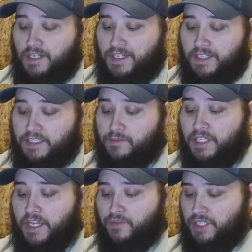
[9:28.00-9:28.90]
It seems like
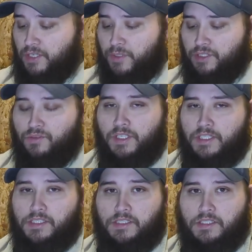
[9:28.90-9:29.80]
every year we do
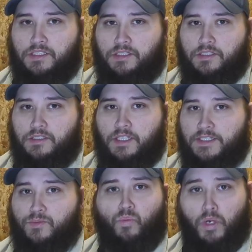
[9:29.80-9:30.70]
this,
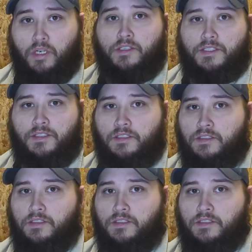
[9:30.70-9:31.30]
it's worse.